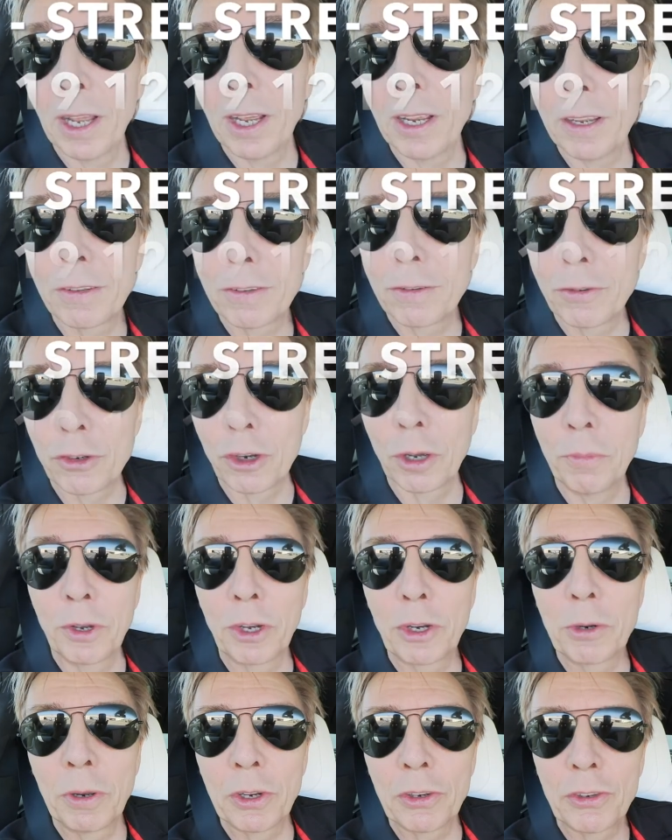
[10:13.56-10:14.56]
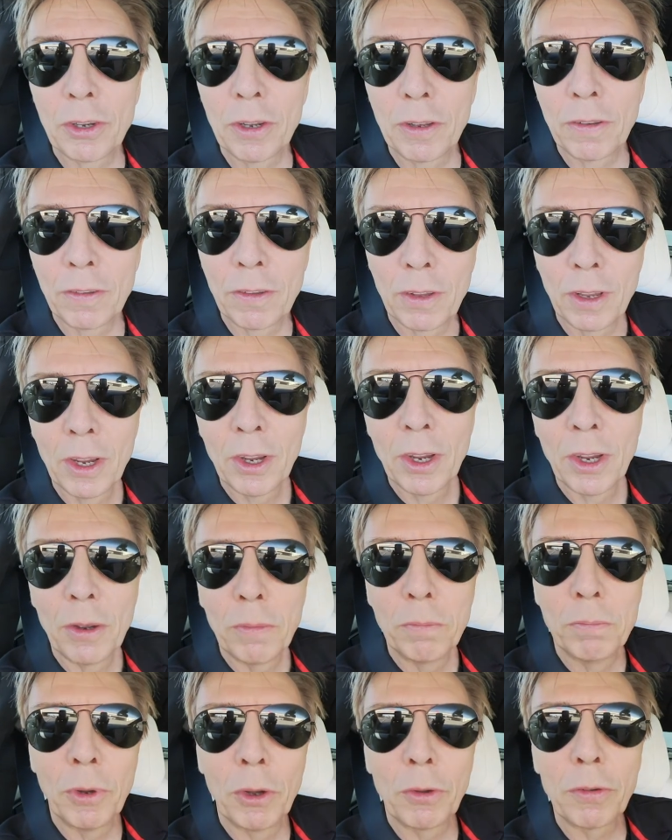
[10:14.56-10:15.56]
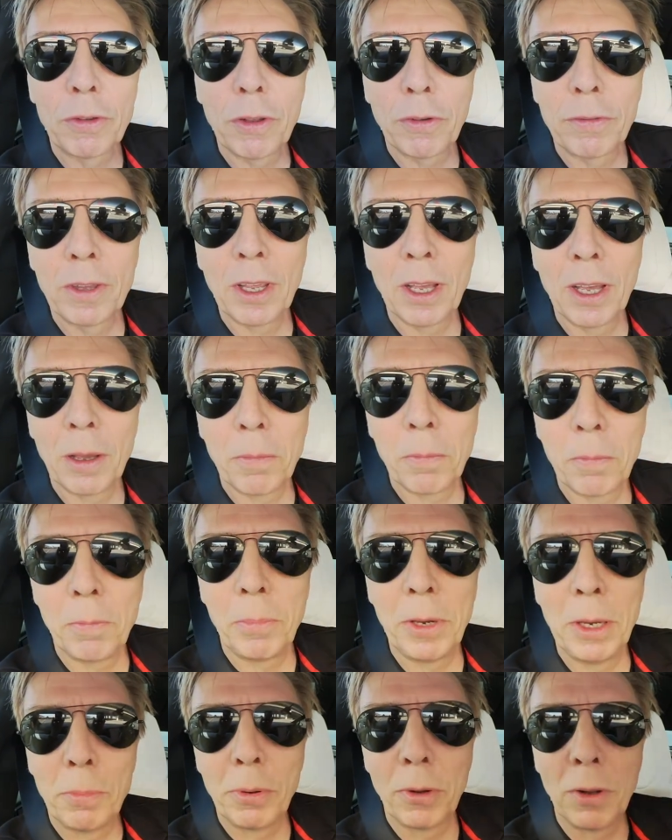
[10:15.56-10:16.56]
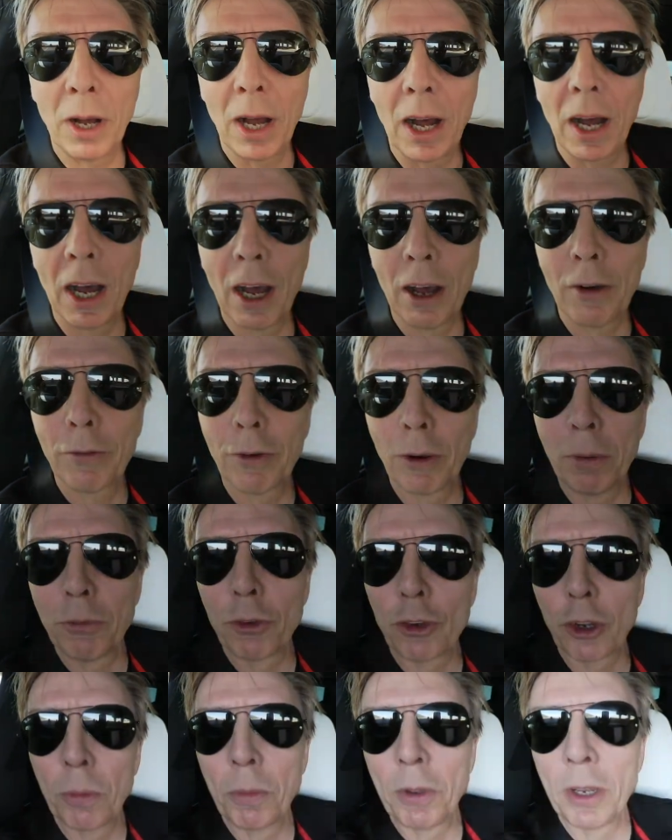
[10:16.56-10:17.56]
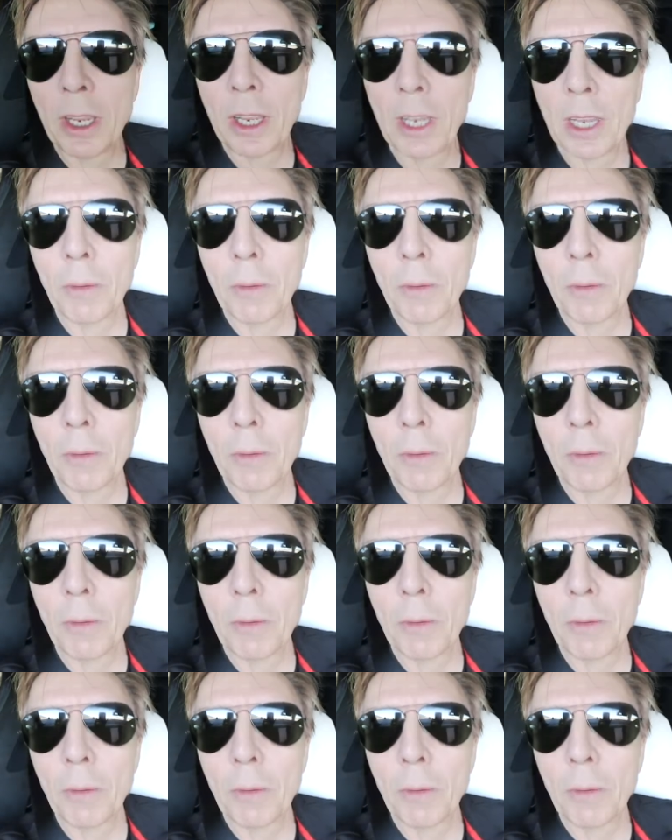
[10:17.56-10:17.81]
as German questions. Most of the people are from Germany,